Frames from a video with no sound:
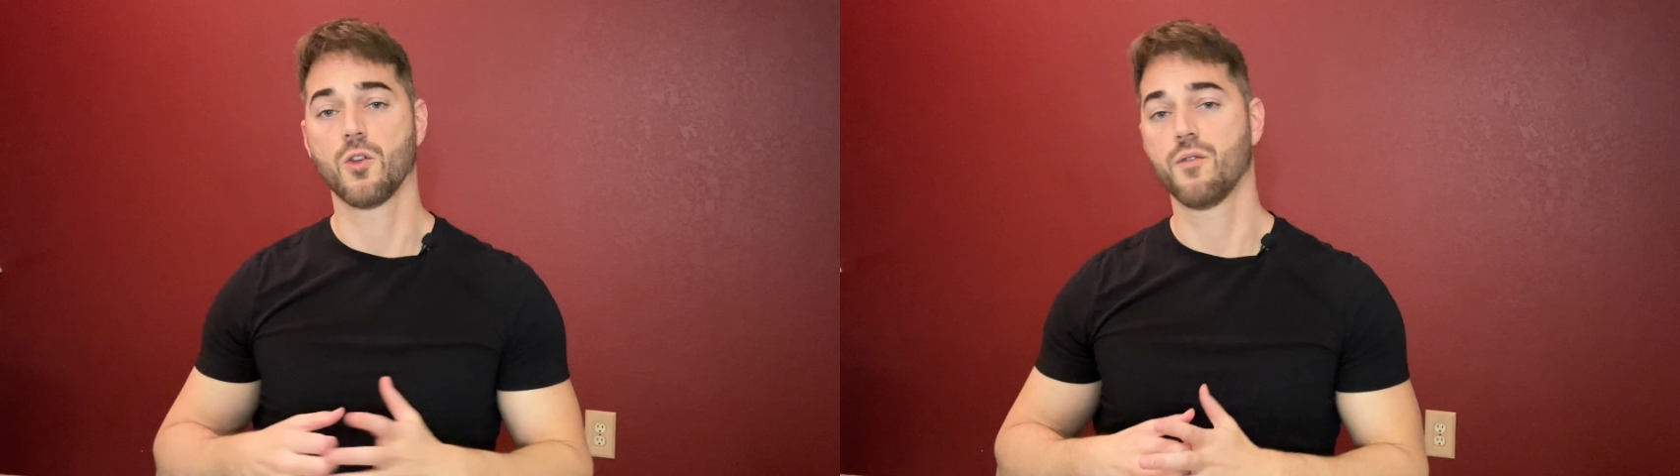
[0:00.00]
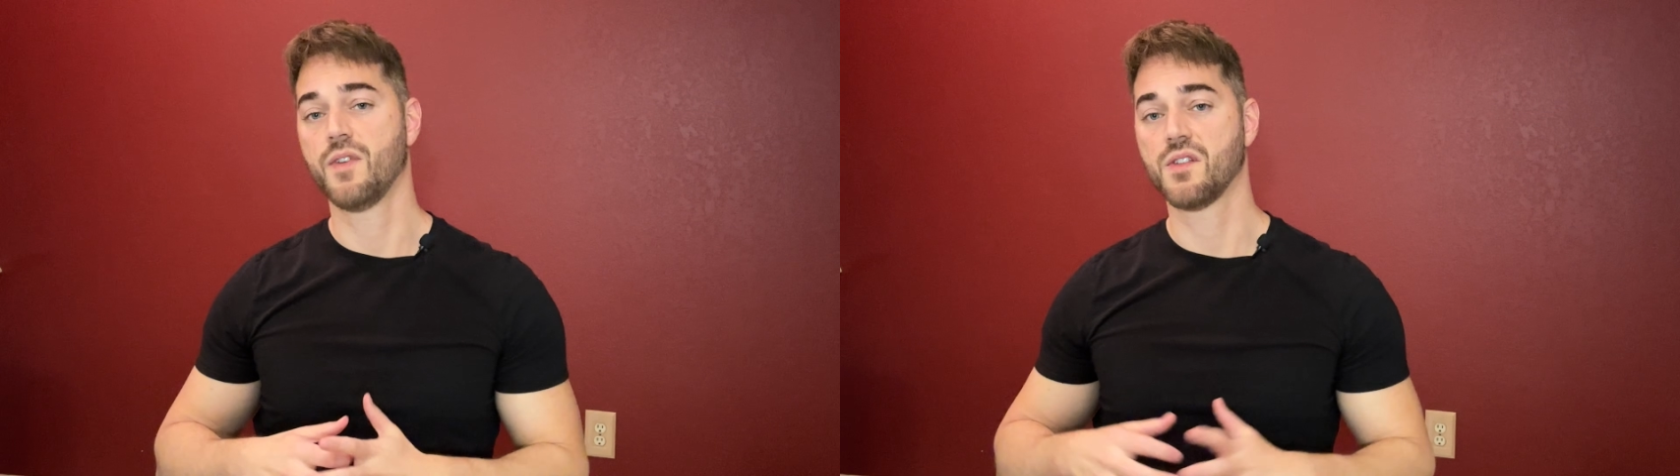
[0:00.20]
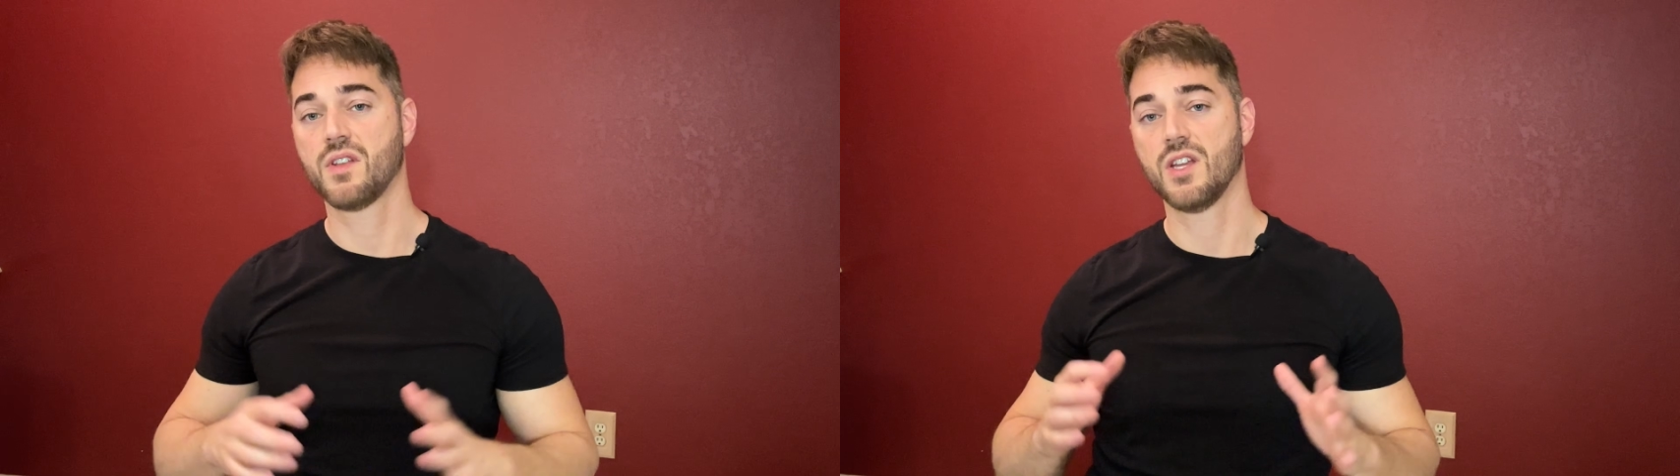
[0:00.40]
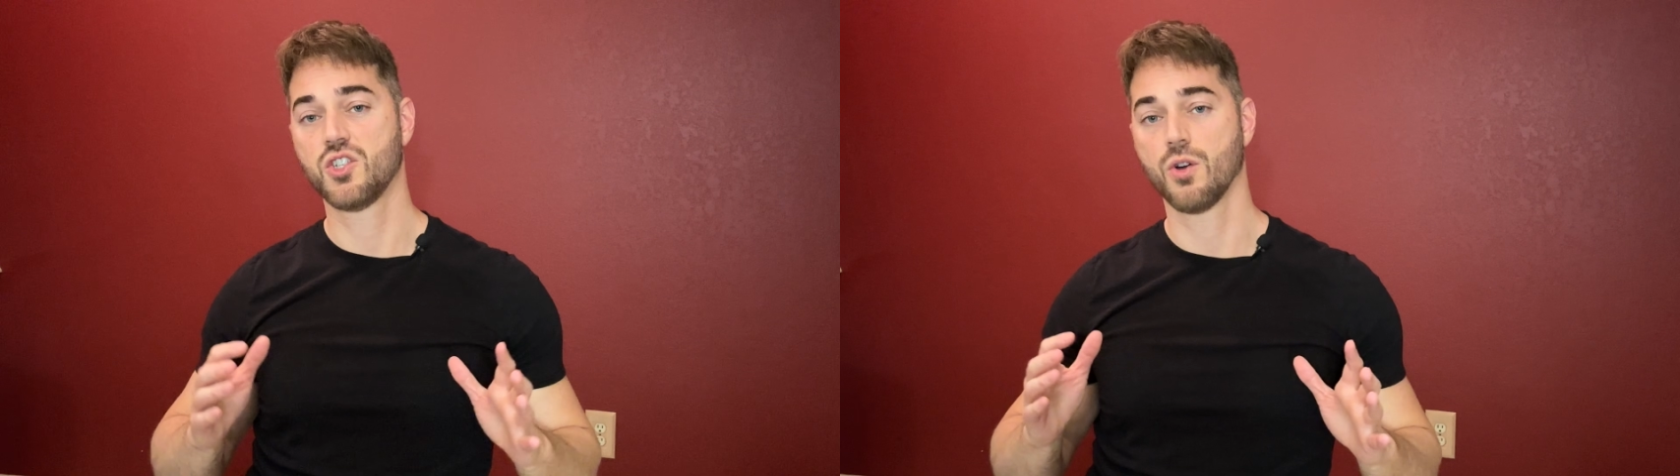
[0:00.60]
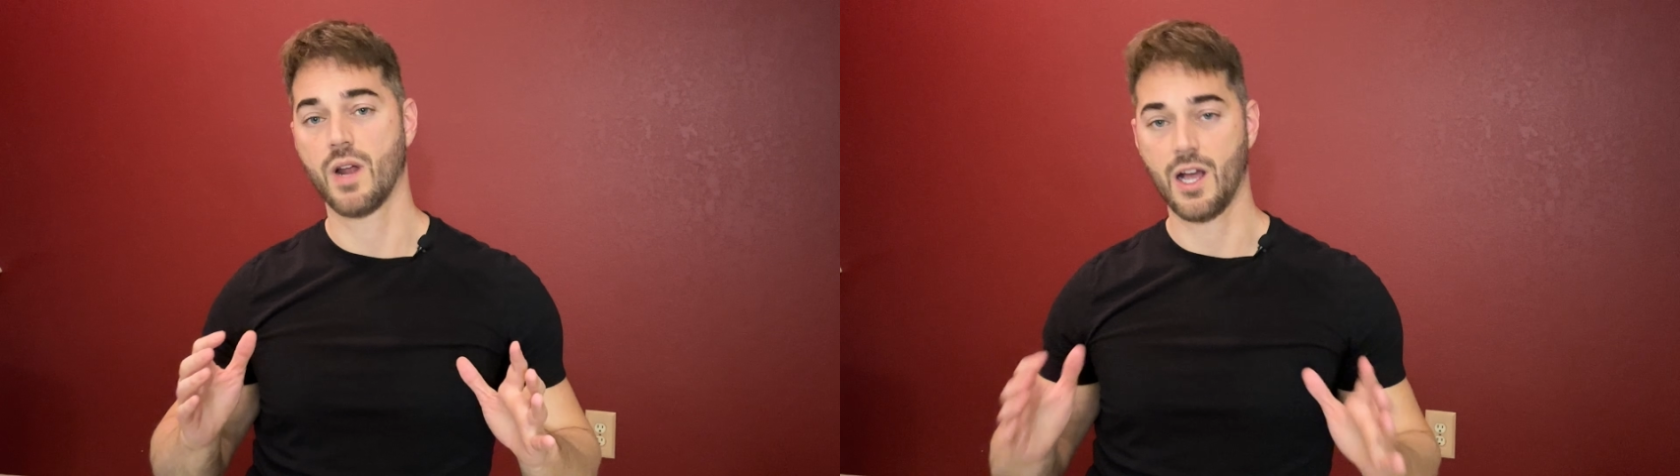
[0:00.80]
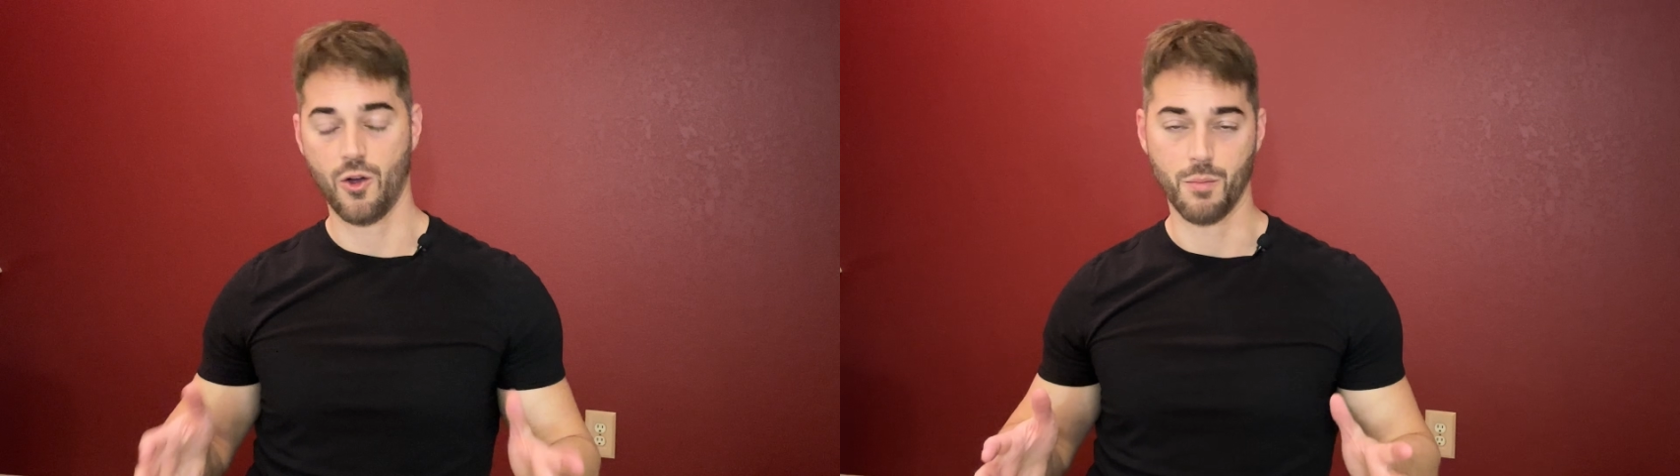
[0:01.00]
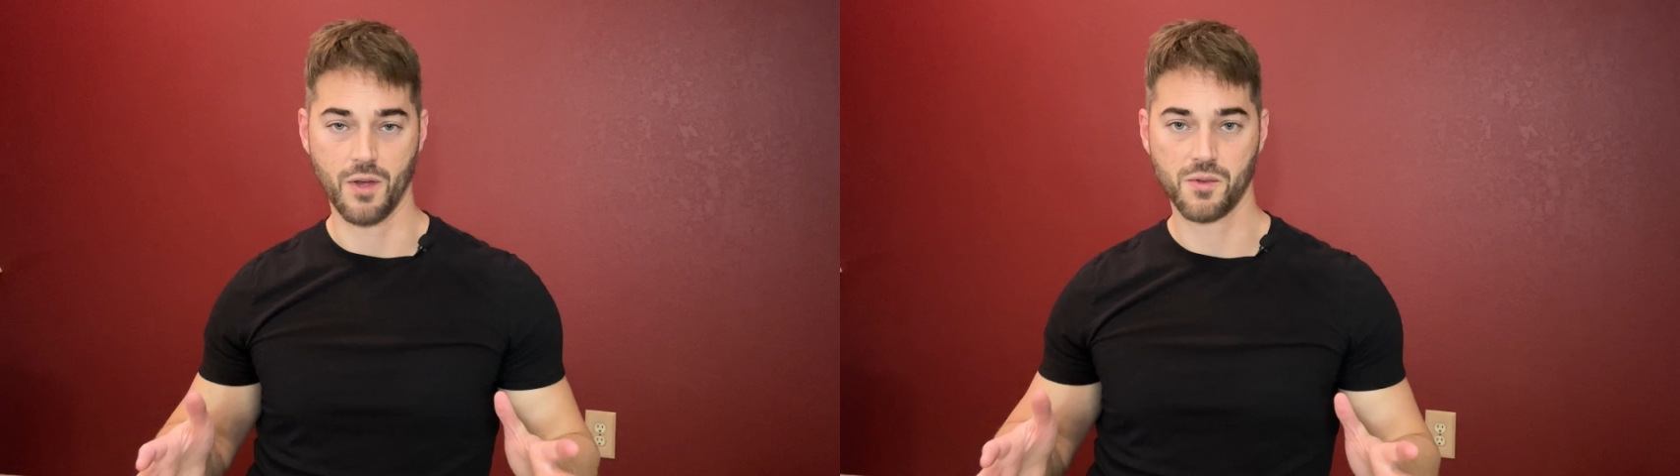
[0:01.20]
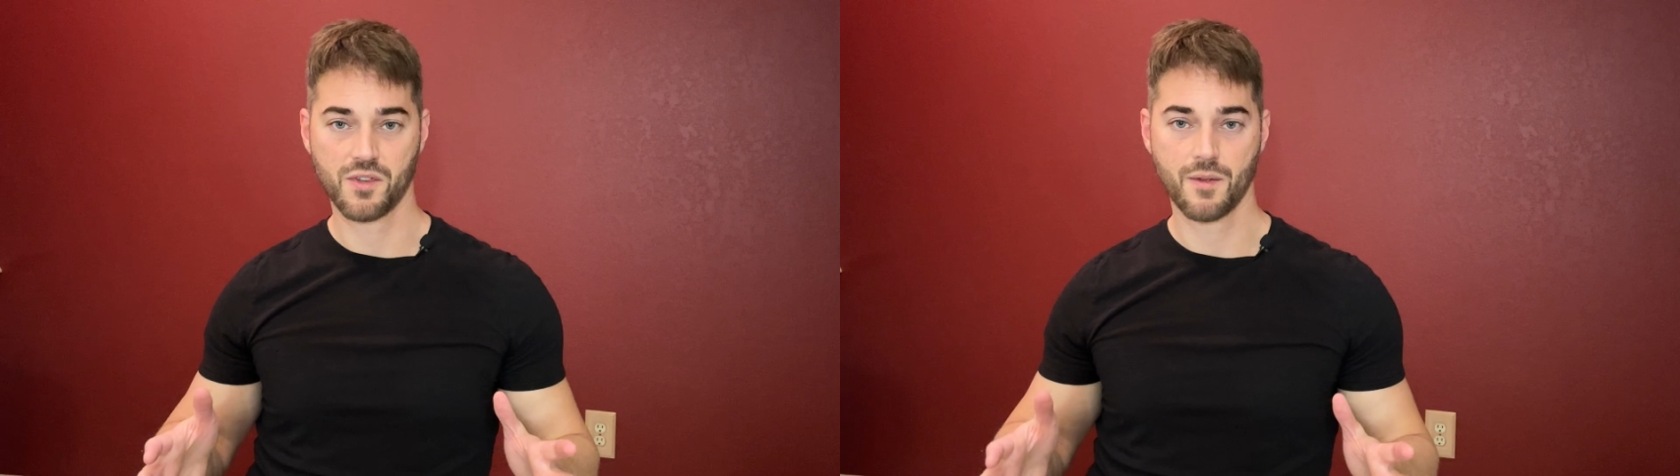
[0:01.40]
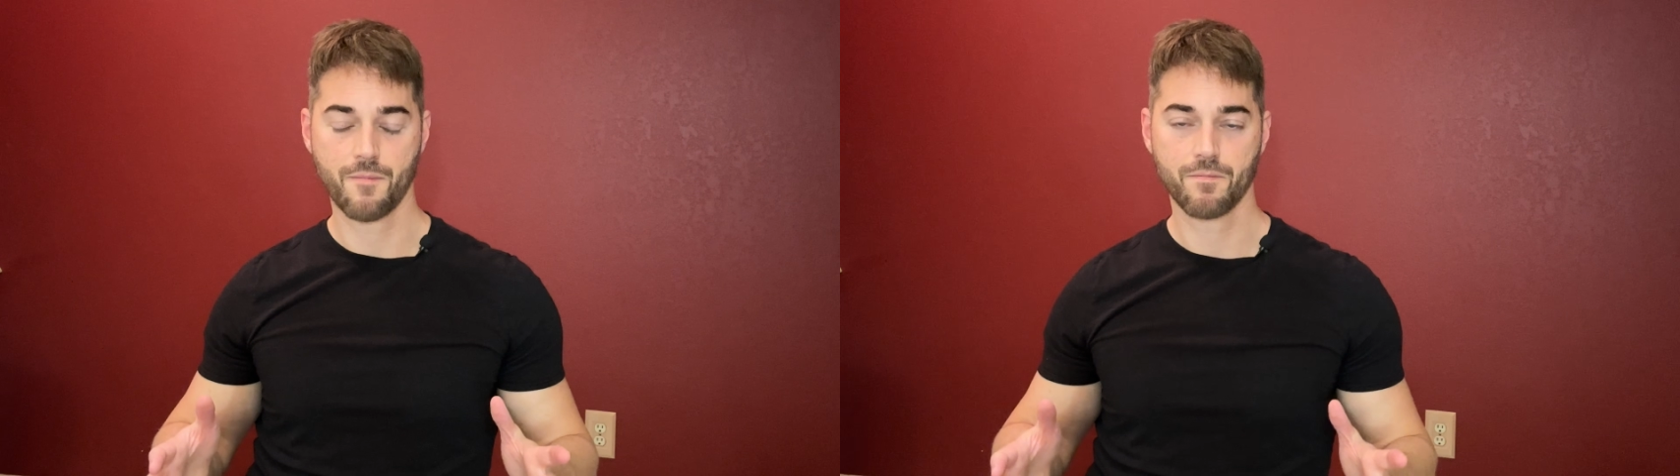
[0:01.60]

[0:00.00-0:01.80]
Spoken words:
fist hits your elbows.